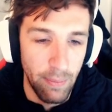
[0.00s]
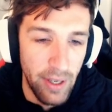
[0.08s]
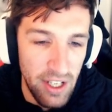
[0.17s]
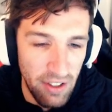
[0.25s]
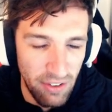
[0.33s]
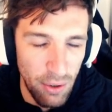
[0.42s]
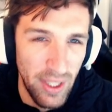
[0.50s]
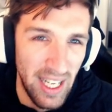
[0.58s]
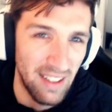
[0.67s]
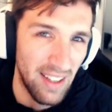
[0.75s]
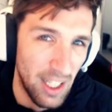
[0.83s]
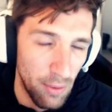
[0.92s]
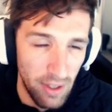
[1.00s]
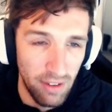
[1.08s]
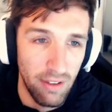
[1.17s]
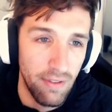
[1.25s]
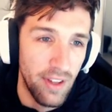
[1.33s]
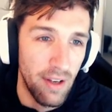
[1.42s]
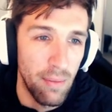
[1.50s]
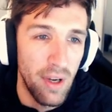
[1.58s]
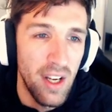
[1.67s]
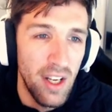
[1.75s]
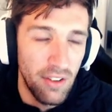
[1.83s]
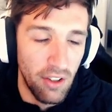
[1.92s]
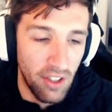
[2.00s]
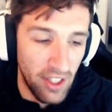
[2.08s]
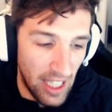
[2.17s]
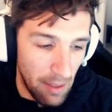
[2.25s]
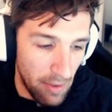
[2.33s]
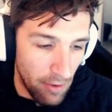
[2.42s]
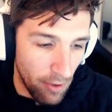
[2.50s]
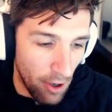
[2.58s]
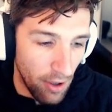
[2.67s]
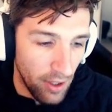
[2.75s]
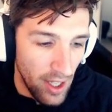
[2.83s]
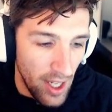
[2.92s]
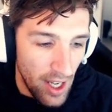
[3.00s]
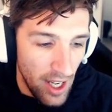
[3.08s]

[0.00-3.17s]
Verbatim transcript: but you still can take wins off them. So don't get me wrong.